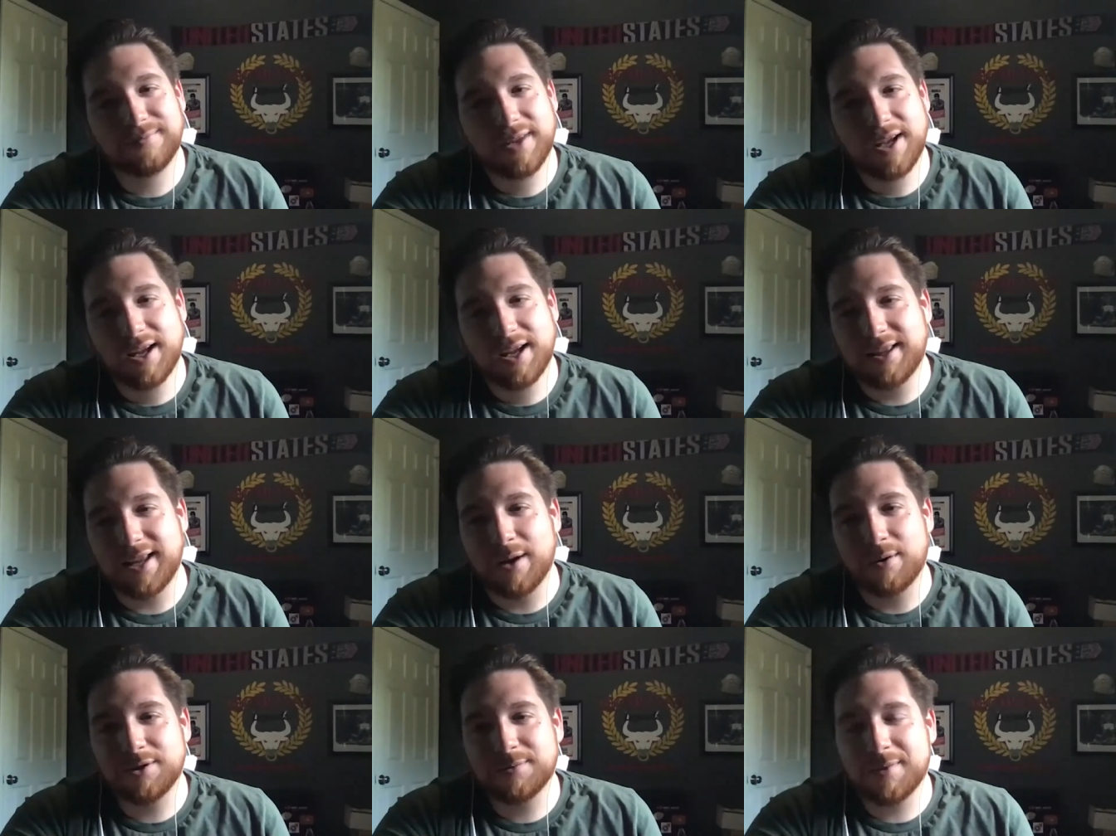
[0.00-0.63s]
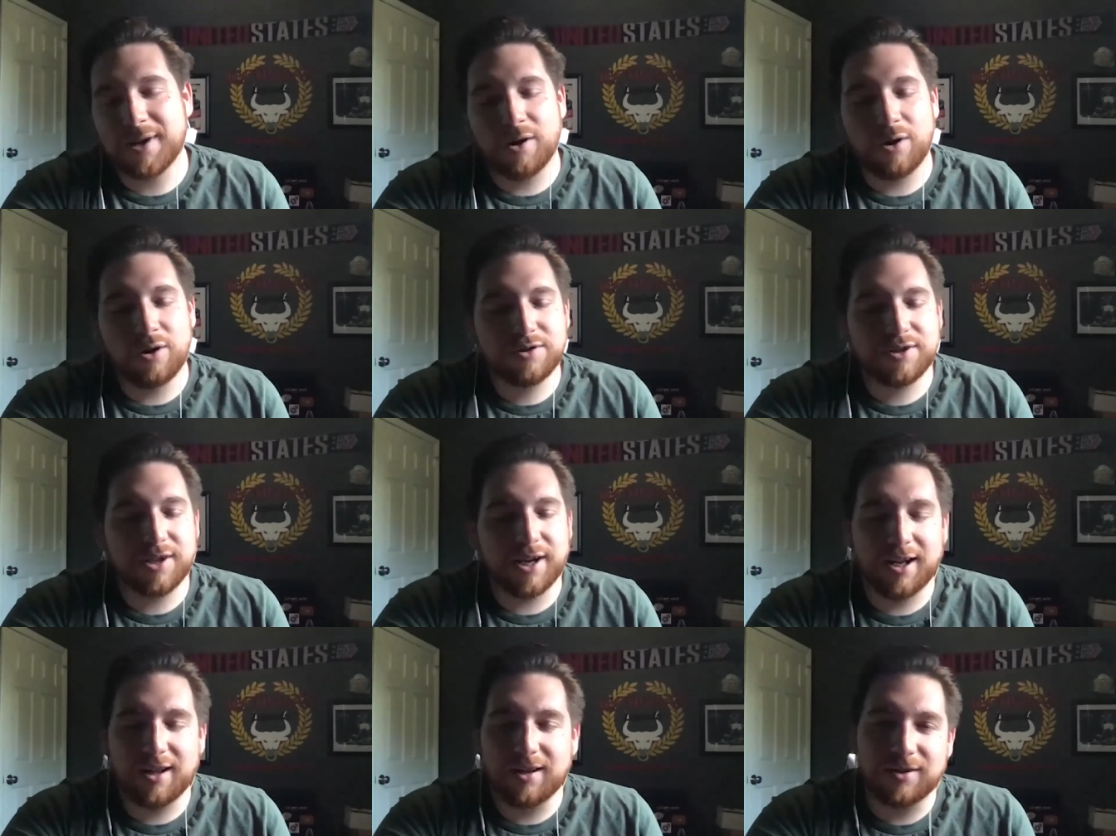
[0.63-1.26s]
that, that was my whole
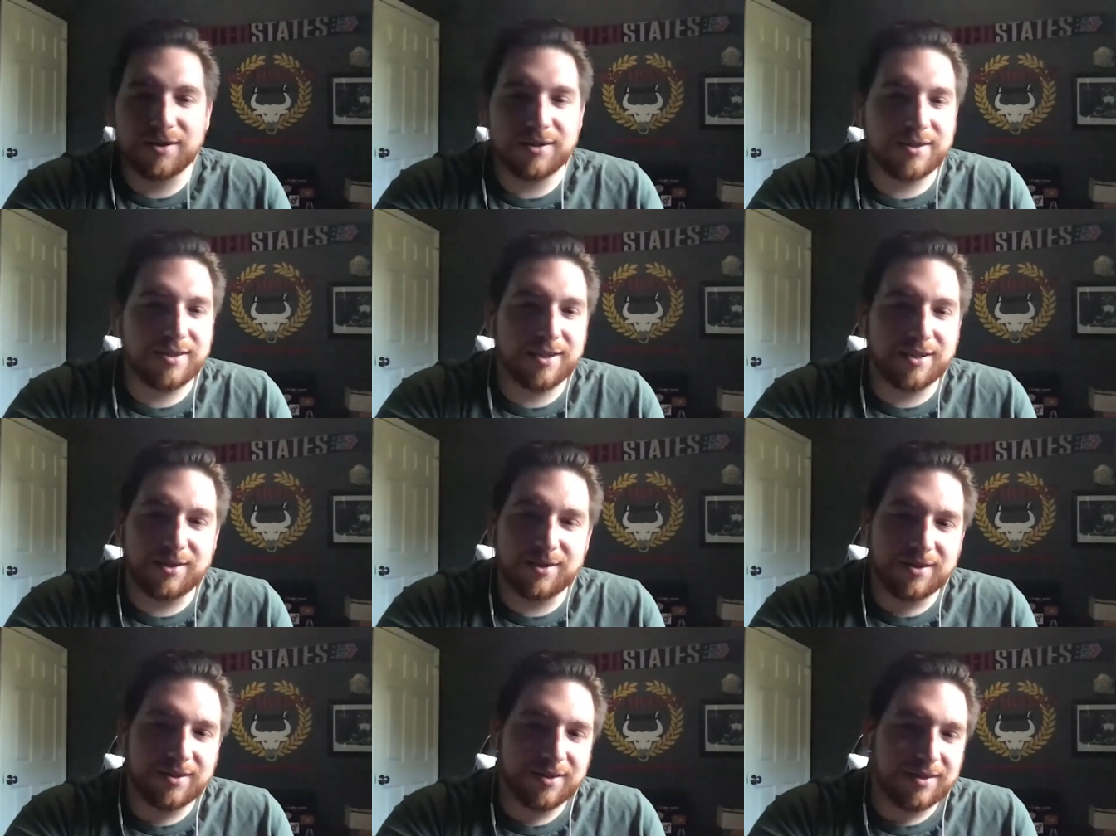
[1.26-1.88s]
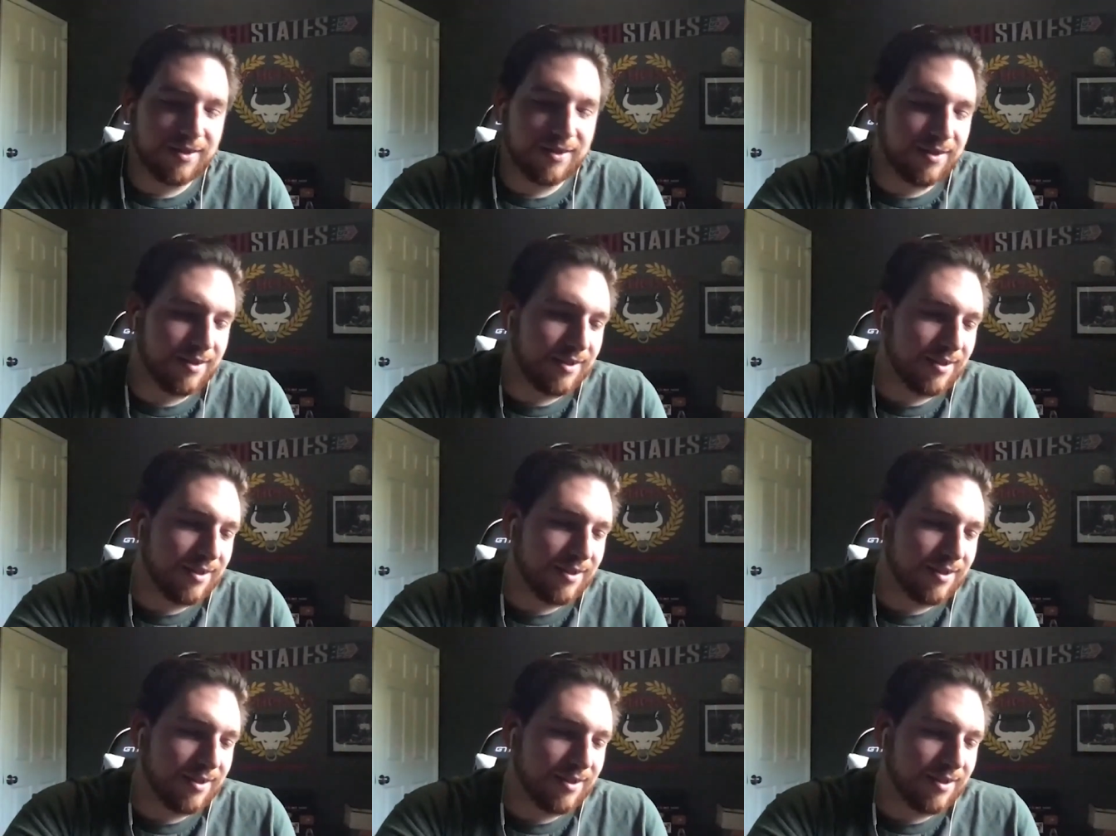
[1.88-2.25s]
into, childhood too.